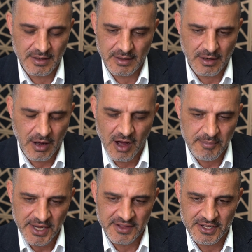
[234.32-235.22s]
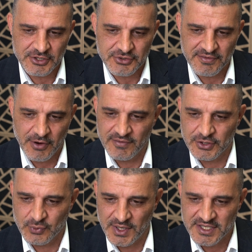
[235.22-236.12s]
I've been in the industry for over
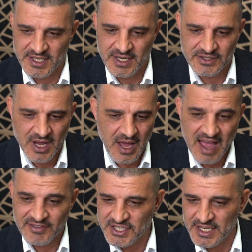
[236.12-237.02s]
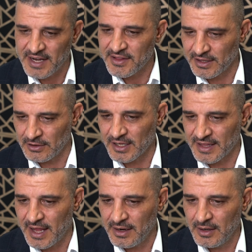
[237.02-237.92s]
20 years, haven't seen anything like
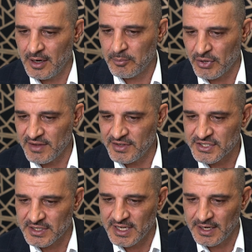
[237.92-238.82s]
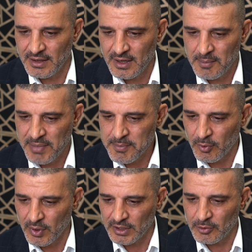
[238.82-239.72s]
that previously. And people
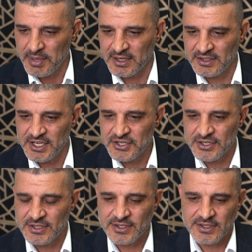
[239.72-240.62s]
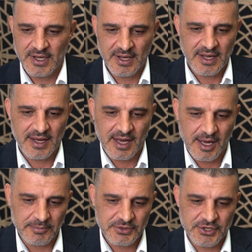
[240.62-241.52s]
were a little bit conditioned
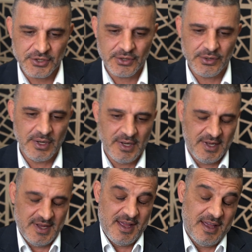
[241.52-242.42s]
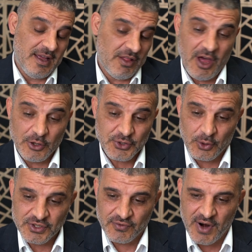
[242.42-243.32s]
to those
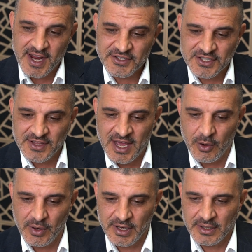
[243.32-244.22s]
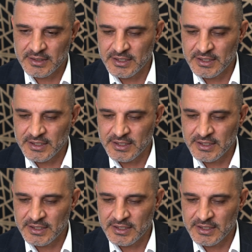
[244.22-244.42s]
sorts of rates. And they were,